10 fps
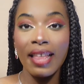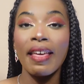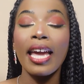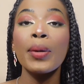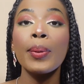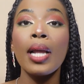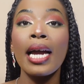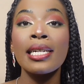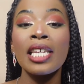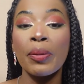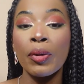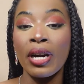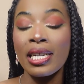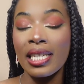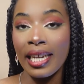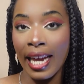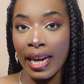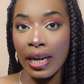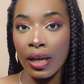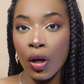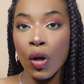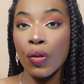they can apply to immigrate to Canada